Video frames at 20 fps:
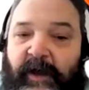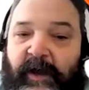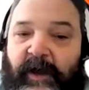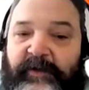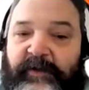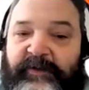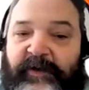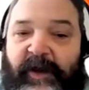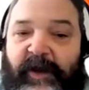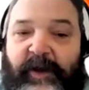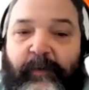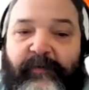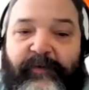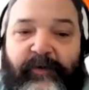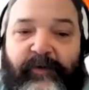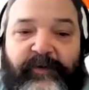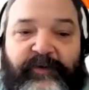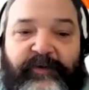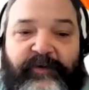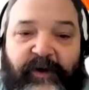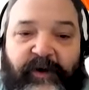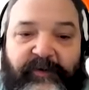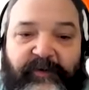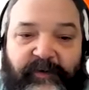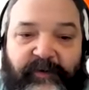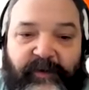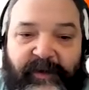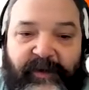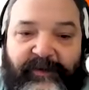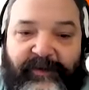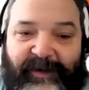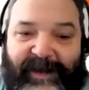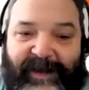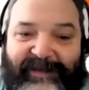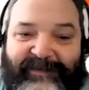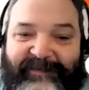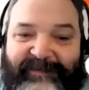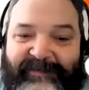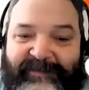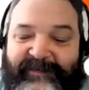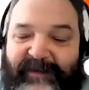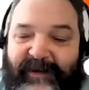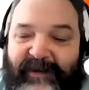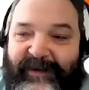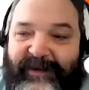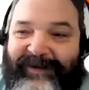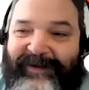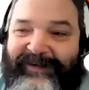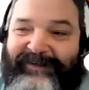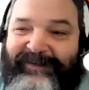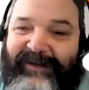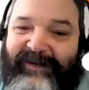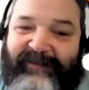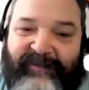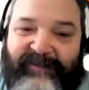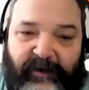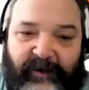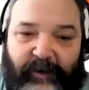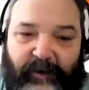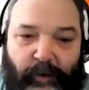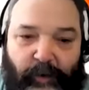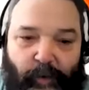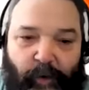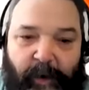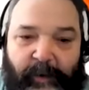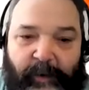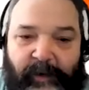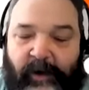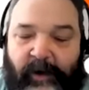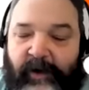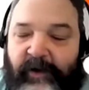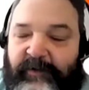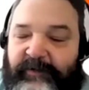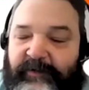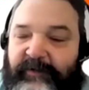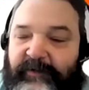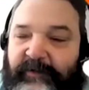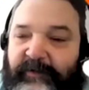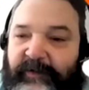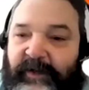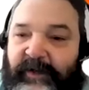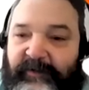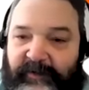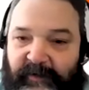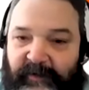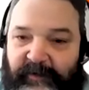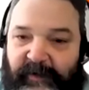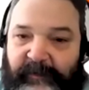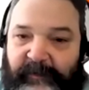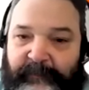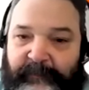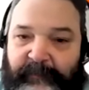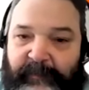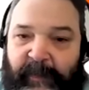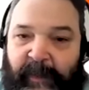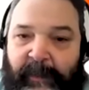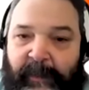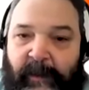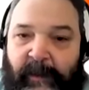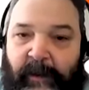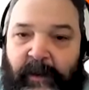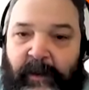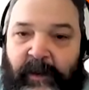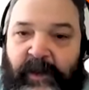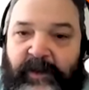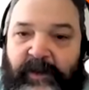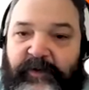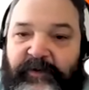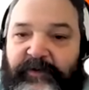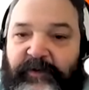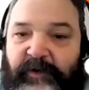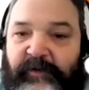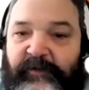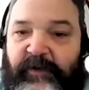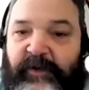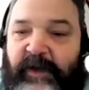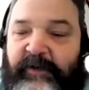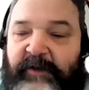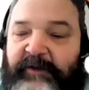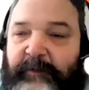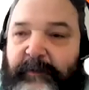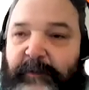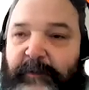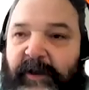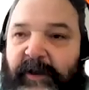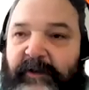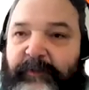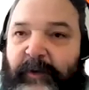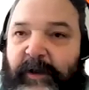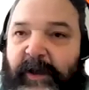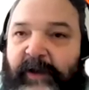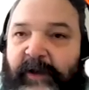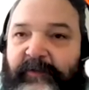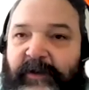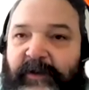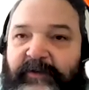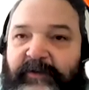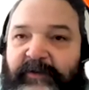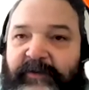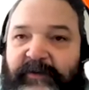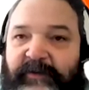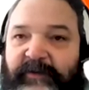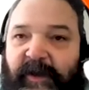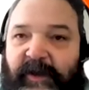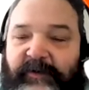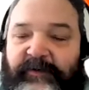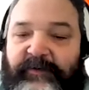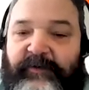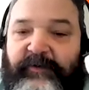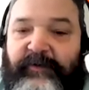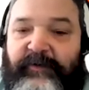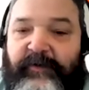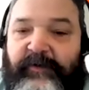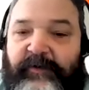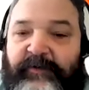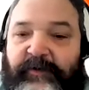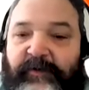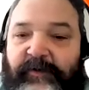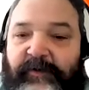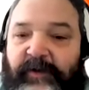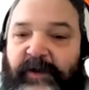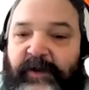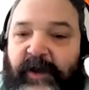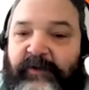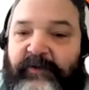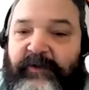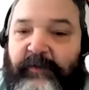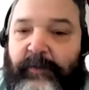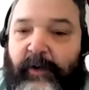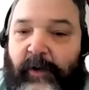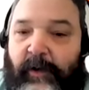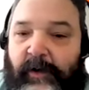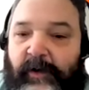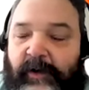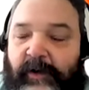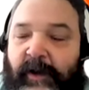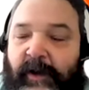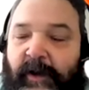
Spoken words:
sign up for instructor-led classes, attend technical webinars, etc. In the certification page, we have links that takes you to the certification part,